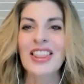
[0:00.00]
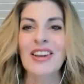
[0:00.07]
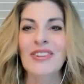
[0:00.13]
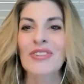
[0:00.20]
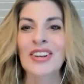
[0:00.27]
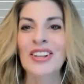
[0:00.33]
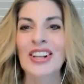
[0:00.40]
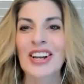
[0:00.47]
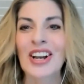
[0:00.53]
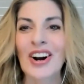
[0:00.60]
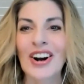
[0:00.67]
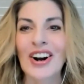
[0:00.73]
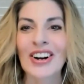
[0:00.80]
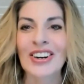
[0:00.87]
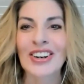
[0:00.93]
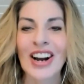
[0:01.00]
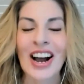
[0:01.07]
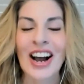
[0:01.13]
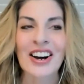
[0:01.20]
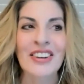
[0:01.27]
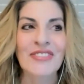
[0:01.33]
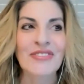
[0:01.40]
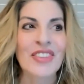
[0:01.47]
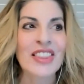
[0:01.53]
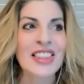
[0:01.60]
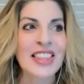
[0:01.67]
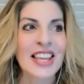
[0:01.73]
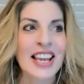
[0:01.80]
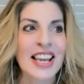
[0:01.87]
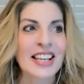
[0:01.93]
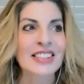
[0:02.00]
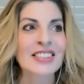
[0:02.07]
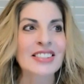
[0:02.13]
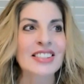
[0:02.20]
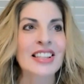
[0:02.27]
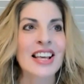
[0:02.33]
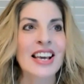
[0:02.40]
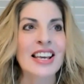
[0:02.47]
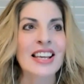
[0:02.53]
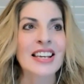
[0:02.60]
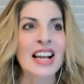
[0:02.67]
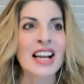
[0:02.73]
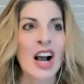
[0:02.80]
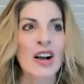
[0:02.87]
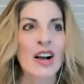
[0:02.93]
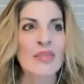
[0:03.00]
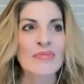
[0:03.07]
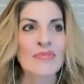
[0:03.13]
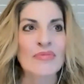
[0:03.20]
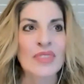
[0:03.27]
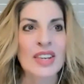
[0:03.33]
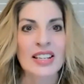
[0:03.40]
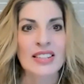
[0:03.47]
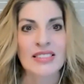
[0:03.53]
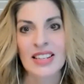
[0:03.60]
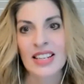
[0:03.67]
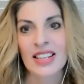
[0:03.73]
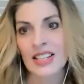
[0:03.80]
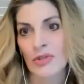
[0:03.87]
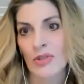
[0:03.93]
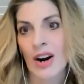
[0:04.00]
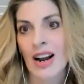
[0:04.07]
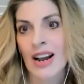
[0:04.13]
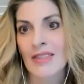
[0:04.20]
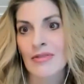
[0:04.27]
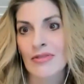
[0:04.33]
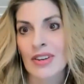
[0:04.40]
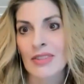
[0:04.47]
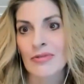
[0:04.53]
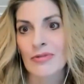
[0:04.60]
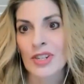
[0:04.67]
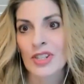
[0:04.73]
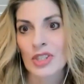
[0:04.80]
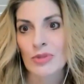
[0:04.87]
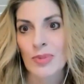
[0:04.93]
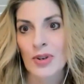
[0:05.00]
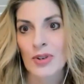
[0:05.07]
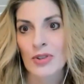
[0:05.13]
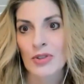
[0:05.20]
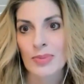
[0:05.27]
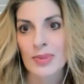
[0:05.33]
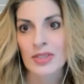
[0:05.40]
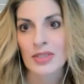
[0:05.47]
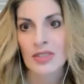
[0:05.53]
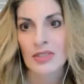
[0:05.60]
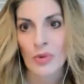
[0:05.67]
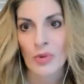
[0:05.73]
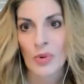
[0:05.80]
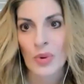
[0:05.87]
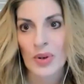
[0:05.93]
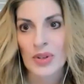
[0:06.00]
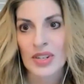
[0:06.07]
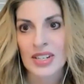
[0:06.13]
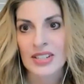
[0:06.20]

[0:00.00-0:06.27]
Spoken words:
They really are things that can drive a franchise partner's business forward.